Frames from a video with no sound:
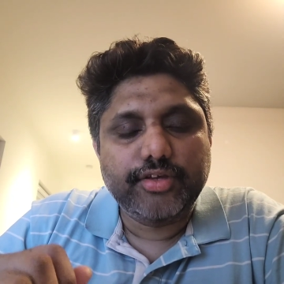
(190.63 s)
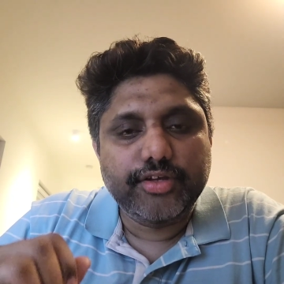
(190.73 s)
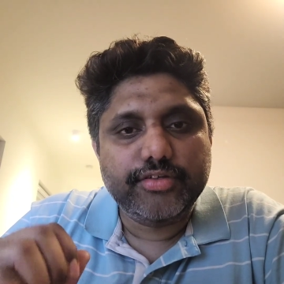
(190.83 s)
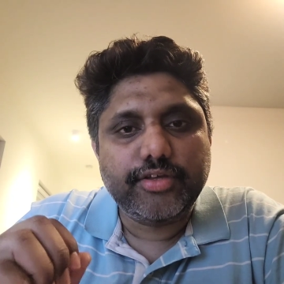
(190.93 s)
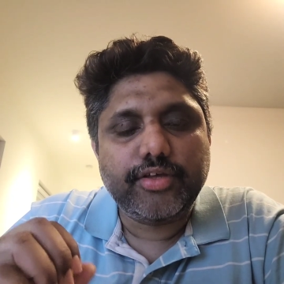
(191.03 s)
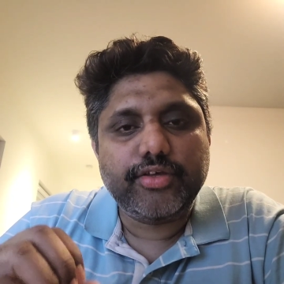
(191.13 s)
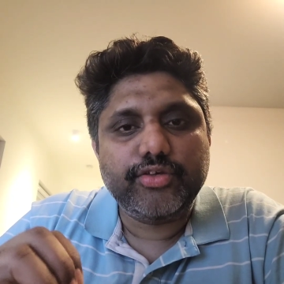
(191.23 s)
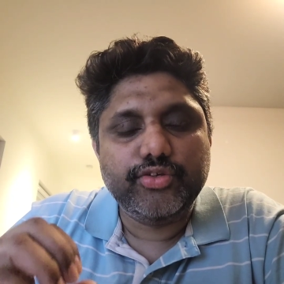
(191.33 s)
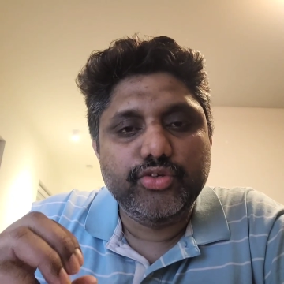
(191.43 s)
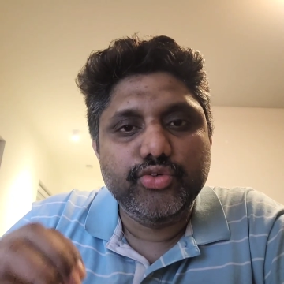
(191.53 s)
It's a
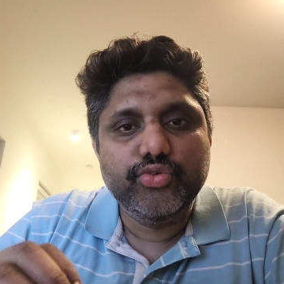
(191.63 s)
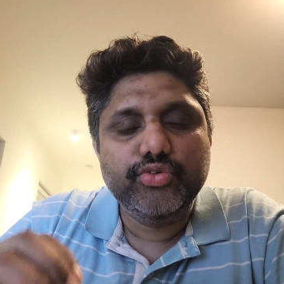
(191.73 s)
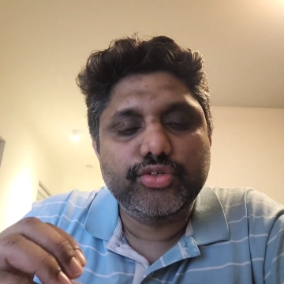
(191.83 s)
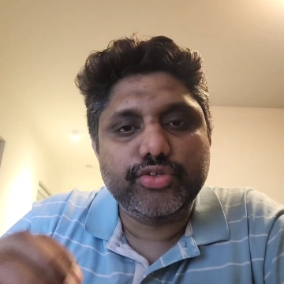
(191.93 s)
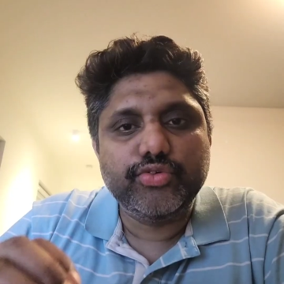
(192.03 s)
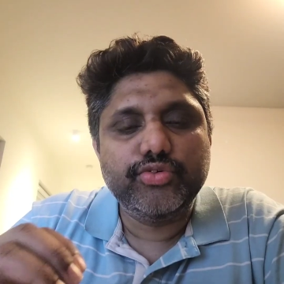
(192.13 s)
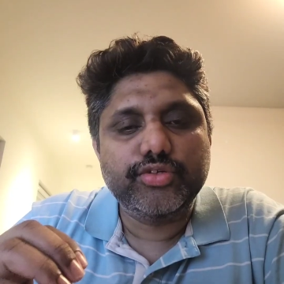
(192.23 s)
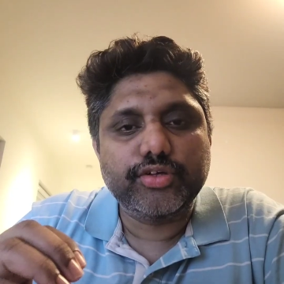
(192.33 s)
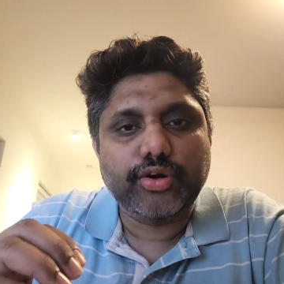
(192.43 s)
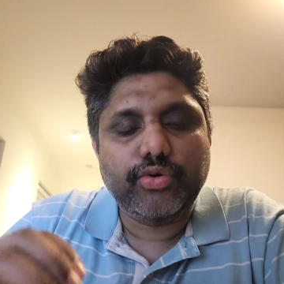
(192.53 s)
huge
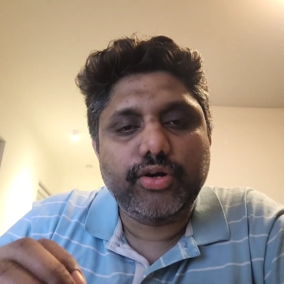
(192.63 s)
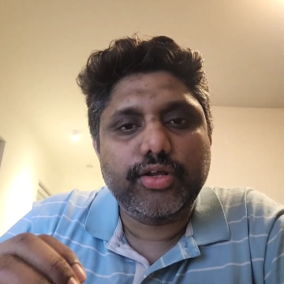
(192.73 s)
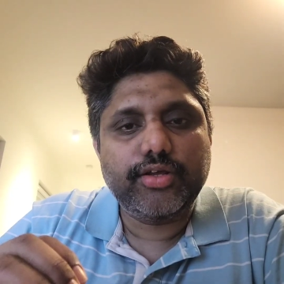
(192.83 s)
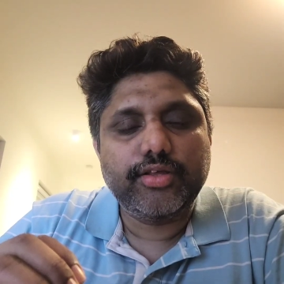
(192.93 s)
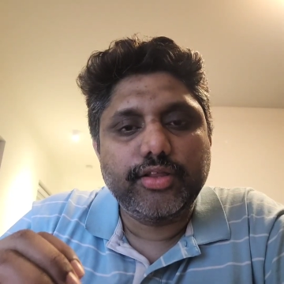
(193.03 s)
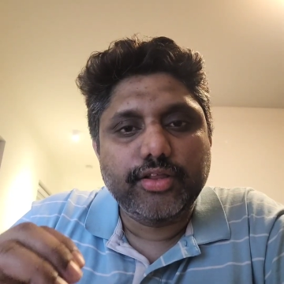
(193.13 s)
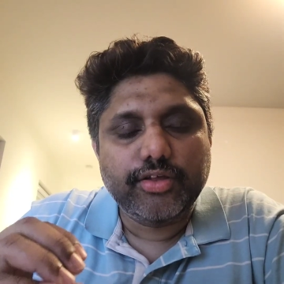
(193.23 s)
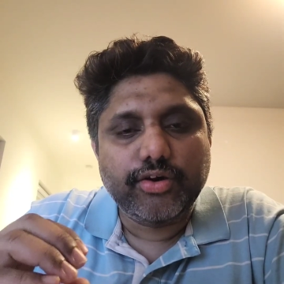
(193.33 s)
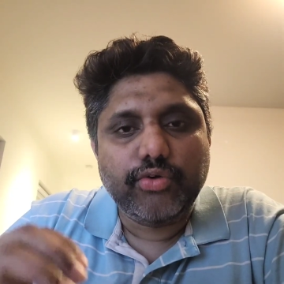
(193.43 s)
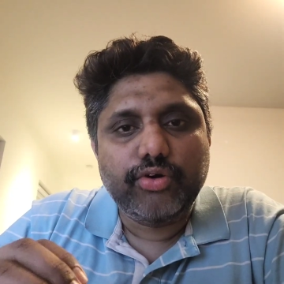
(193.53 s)

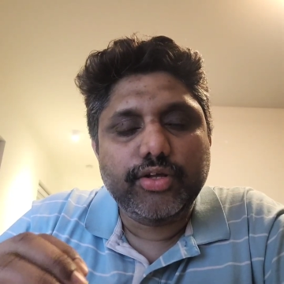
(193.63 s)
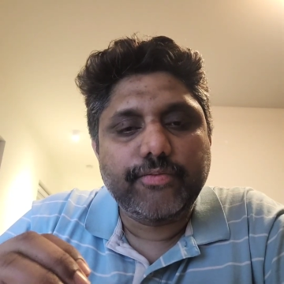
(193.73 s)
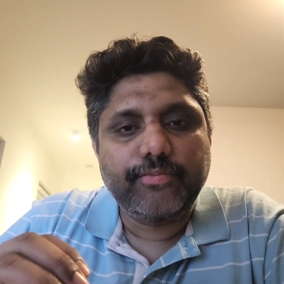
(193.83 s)
route